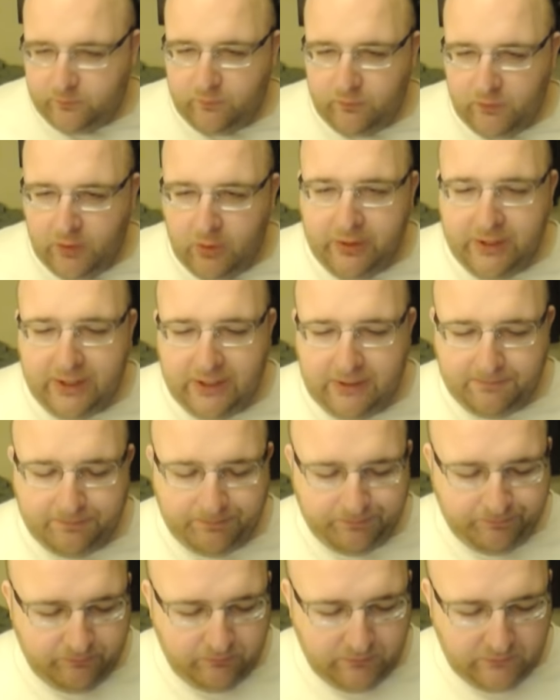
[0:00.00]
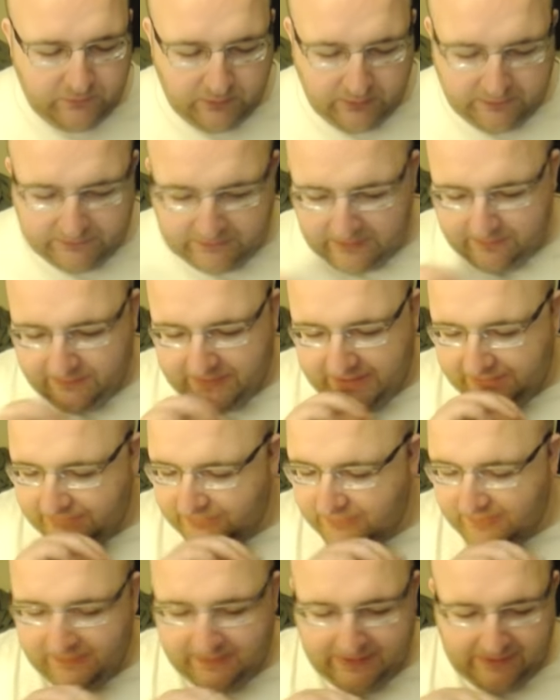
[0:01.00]
Okay, so let's get back to
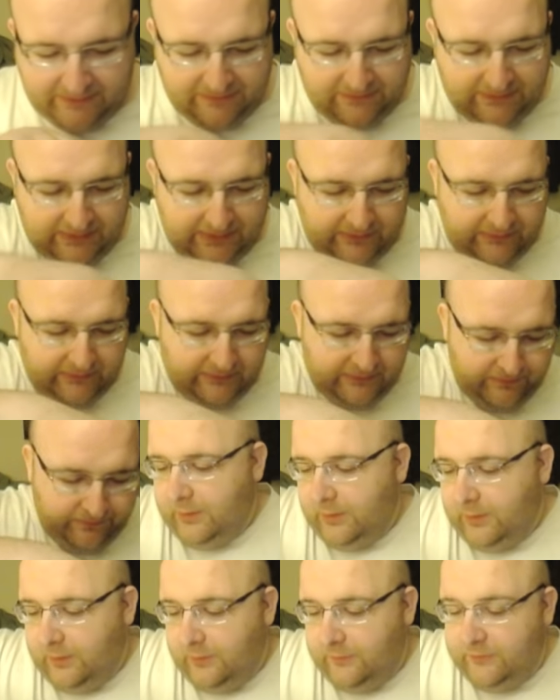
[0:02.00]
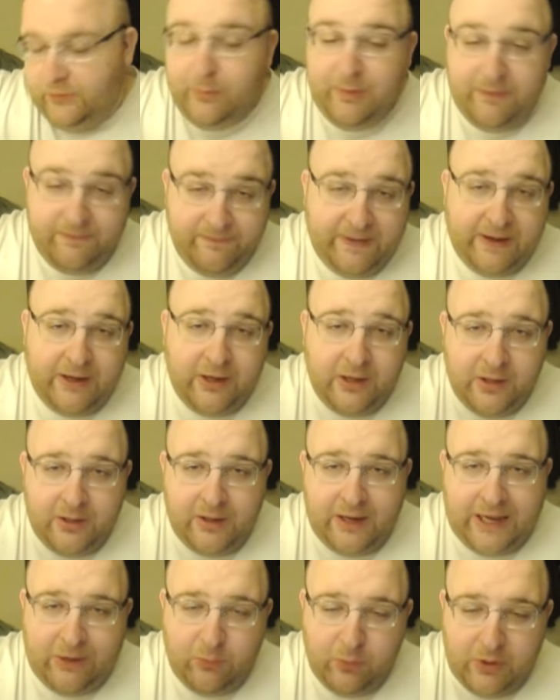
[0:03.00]
the taste test. To be fair,
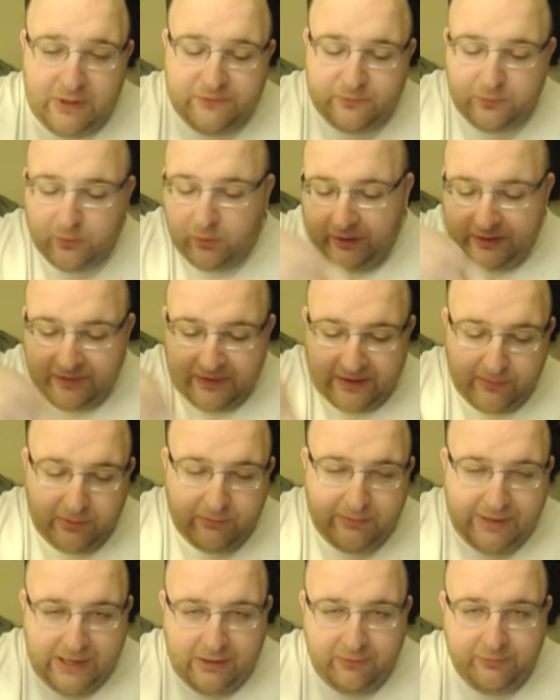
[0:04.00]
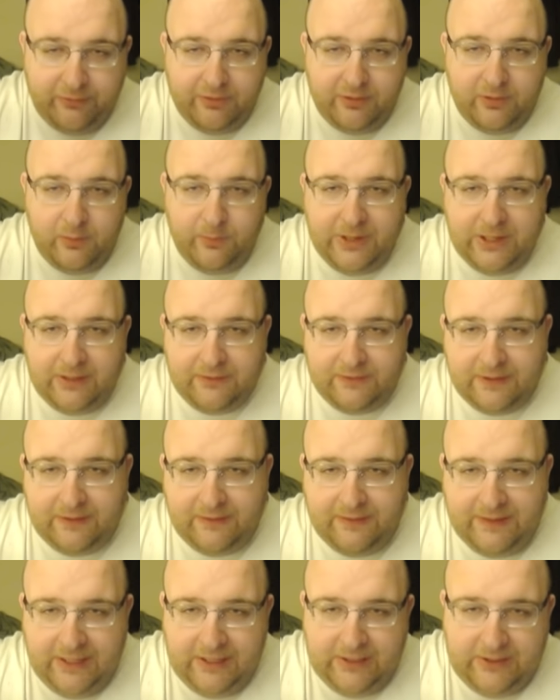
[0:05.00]
I was rolling them around a little bit to
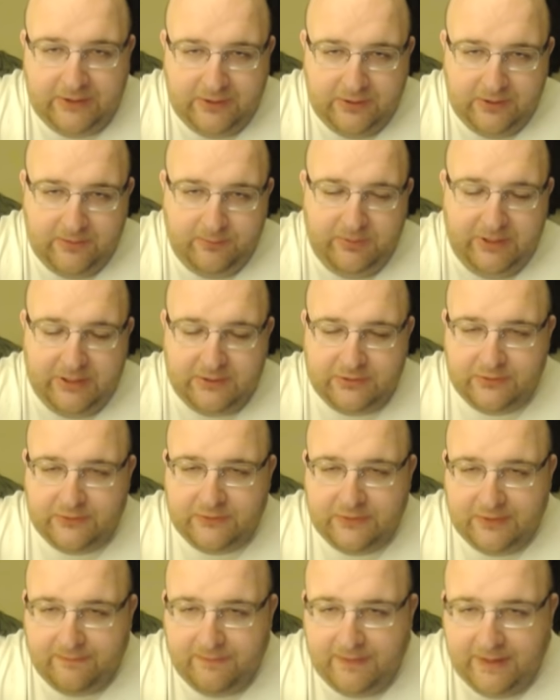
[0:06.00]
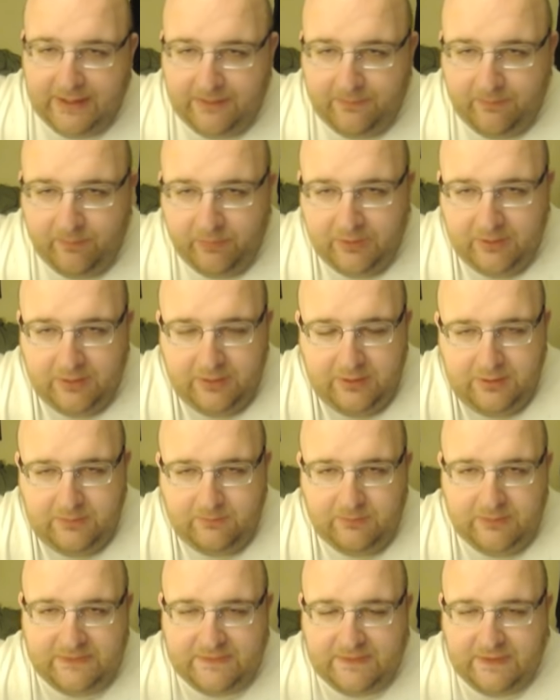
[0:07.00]
take pictures of them,
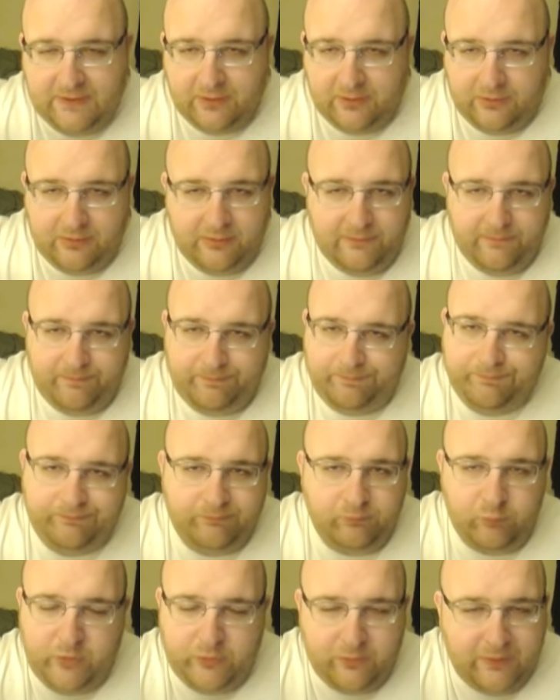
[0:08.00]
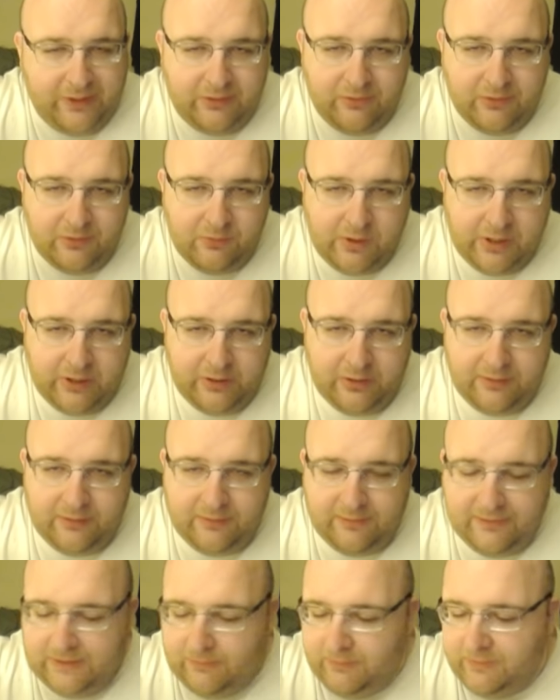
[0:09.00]
but still, with regular water,
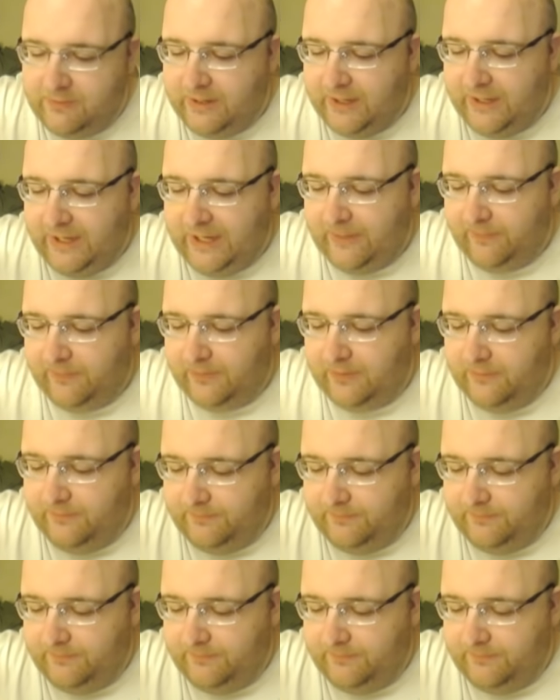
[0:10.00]
that would not happen.